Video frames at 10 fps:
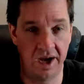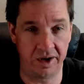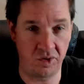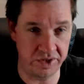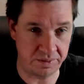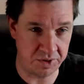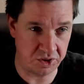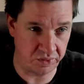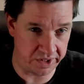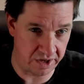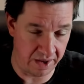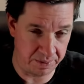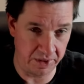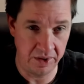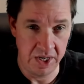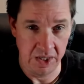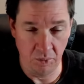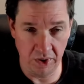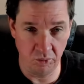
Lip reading: Christmas tree topper where